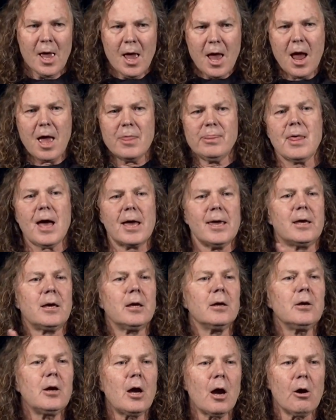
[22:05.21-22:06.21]
And they
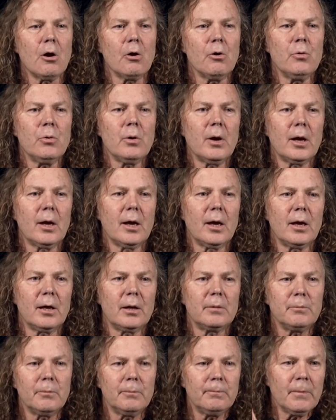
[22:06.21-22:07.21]
can go
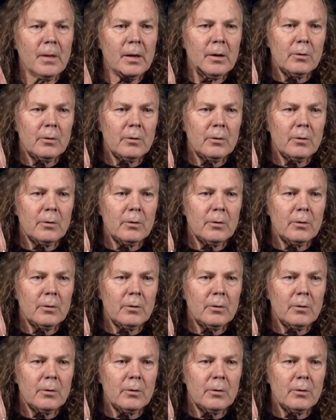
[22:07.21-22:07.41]
and